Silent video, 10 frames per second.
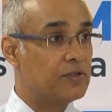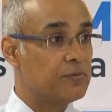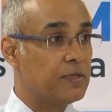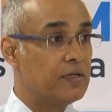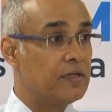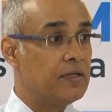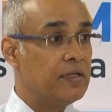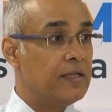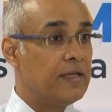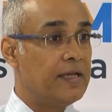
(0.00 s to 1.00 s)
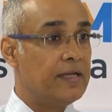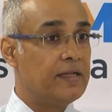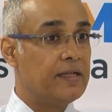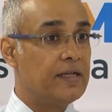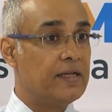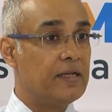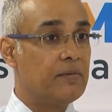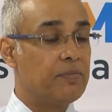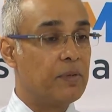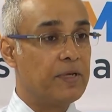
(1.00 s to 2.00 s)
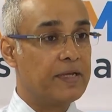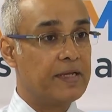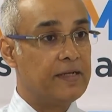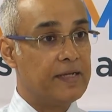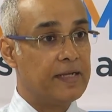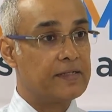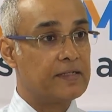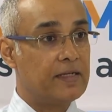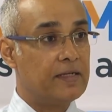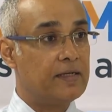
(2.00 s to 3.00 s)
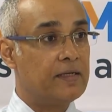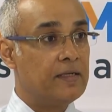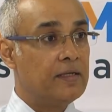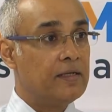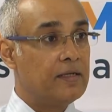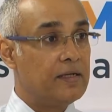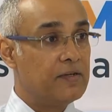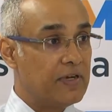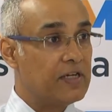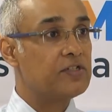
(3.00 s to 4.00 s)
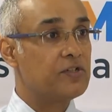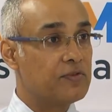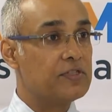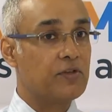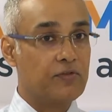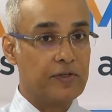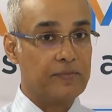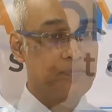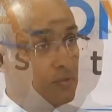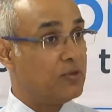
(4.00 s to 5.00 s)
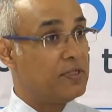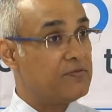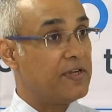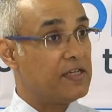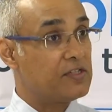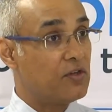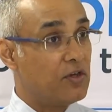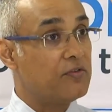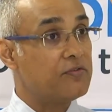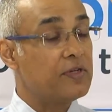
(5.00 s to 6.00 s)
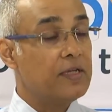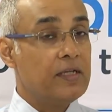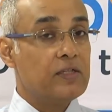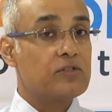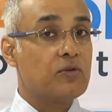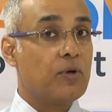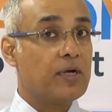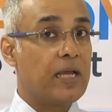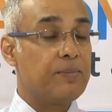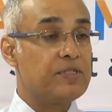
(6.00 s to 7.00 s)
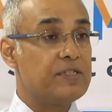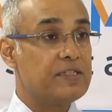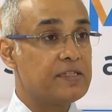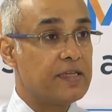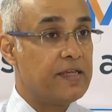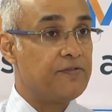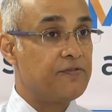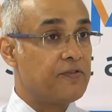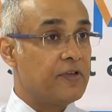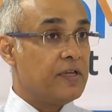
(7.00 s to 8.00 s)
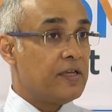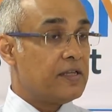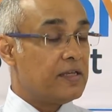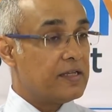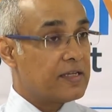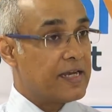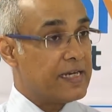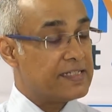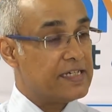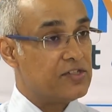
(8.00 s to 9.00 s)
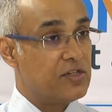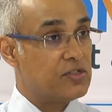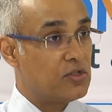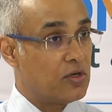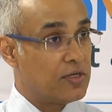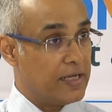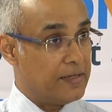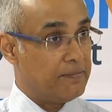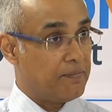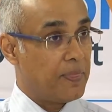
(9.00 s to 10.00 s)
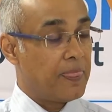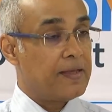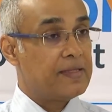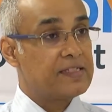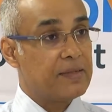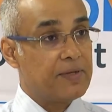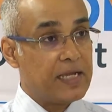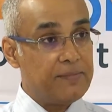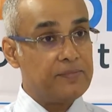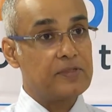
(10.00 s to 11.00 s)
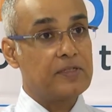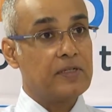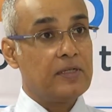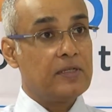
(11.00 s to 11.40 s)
hospital, and uh, public can take uh, uh, advantage of this offer. Bone is very soft, so what happens is, if uh, correct surgery is not done, then sometimes